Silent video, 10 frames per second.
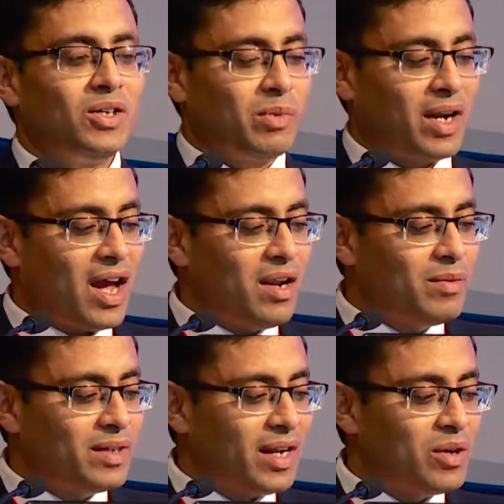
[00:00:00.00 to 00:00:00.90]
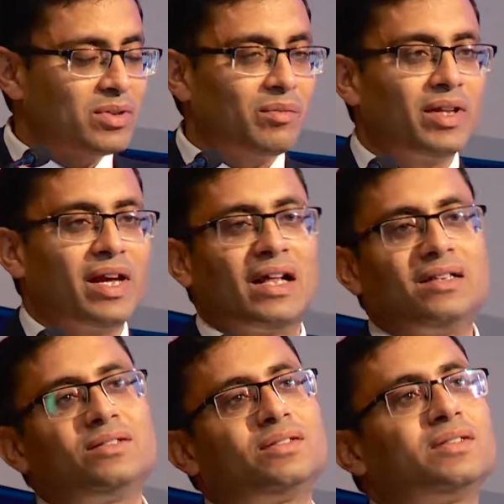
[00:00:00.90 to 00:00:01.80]
But I'll be telling you something
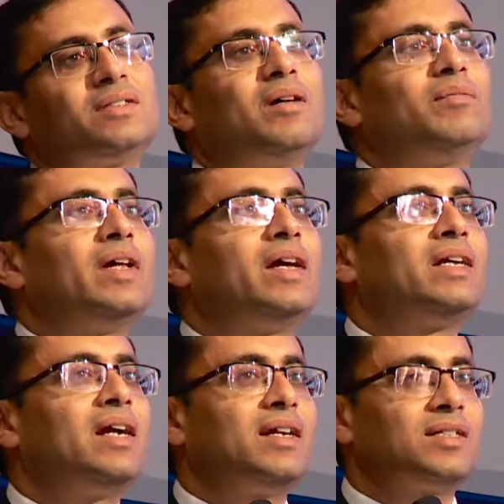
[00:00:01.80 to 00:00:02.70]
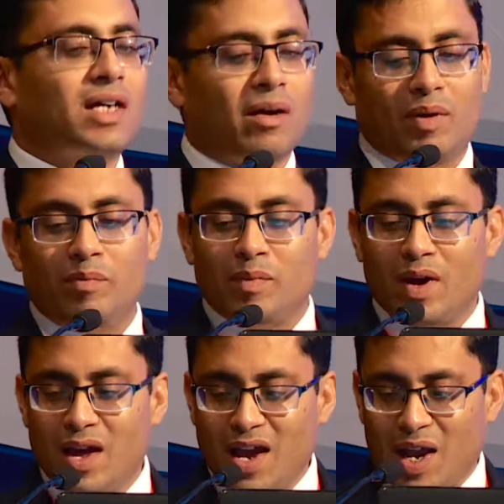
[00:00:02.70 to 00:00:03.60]
else, something that has come up
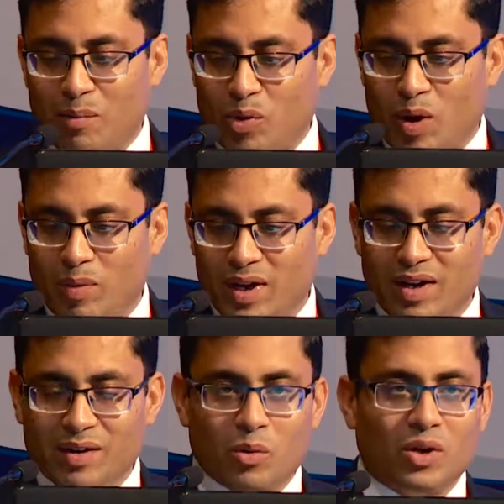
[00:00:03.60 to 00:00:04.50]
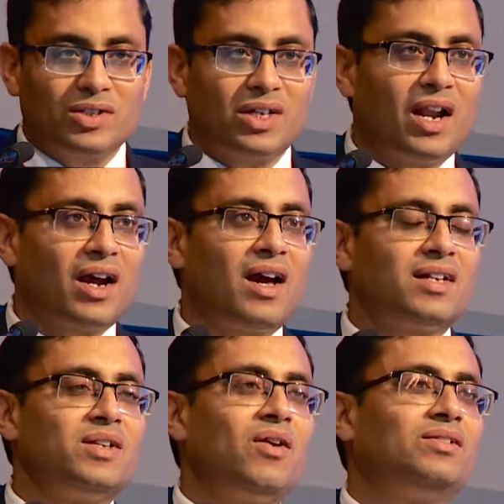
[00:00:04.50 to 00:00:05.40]
and probably what Sri Lanka
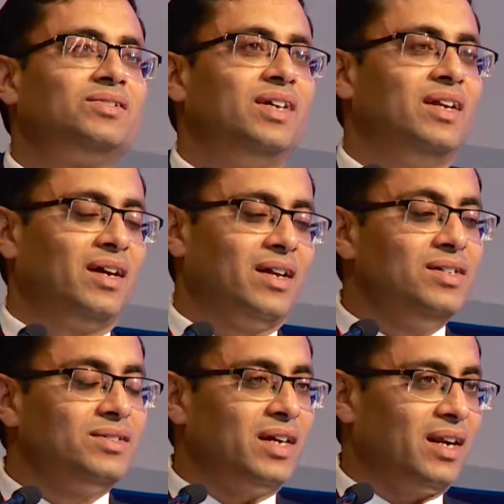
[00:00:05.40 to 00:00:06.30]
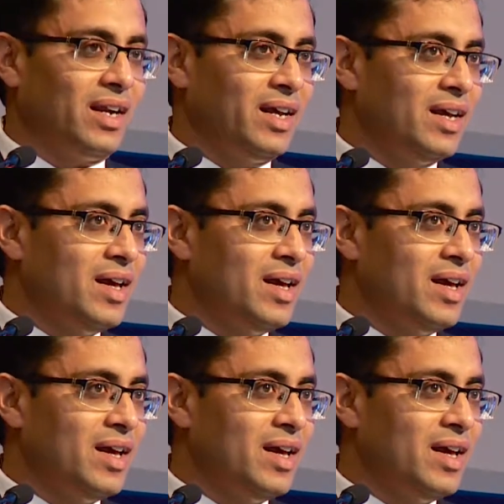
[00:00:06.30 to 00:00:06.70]
has not seen recently.